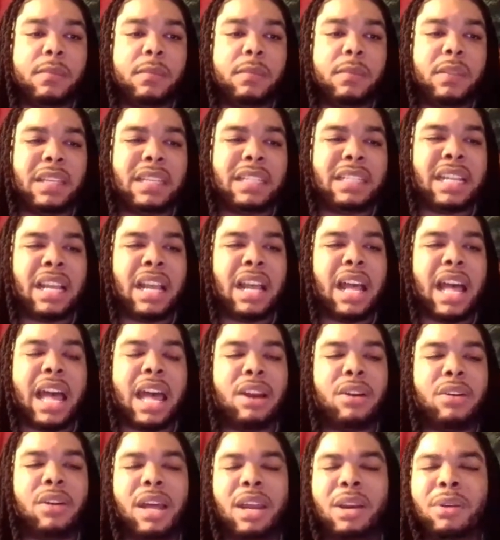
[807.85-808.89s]
because I
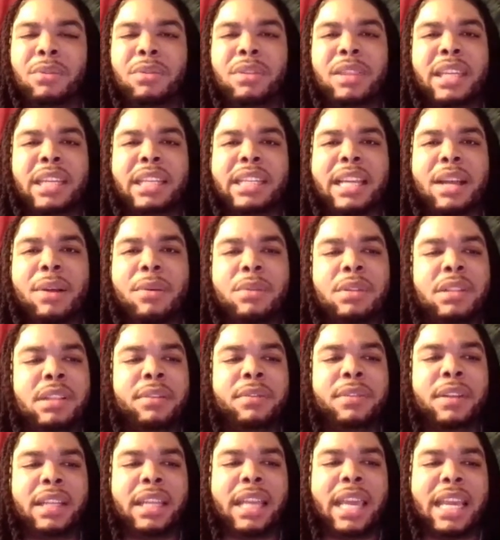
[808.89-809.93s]
don't think that was
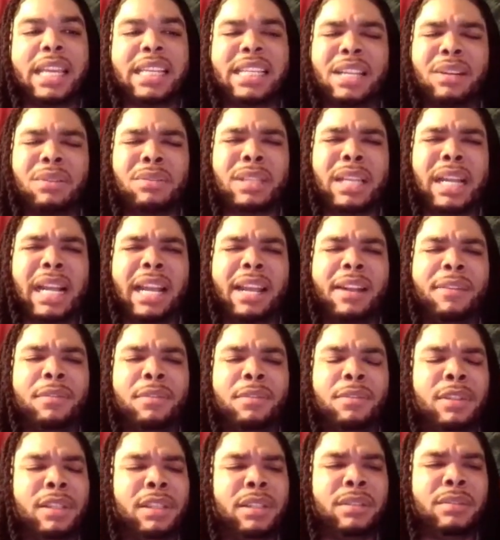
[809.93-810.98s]
ever the case. I don't think I ever
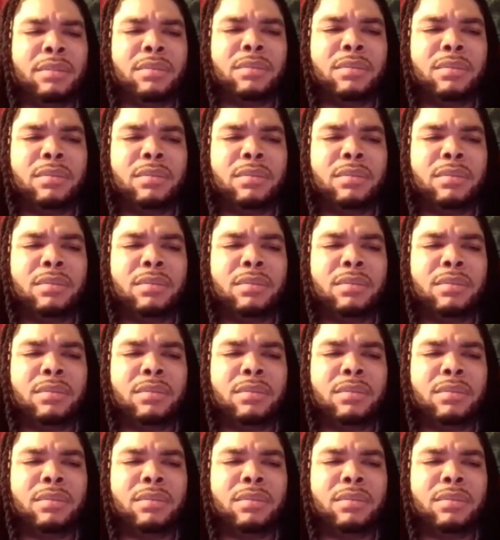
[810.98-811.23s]
really,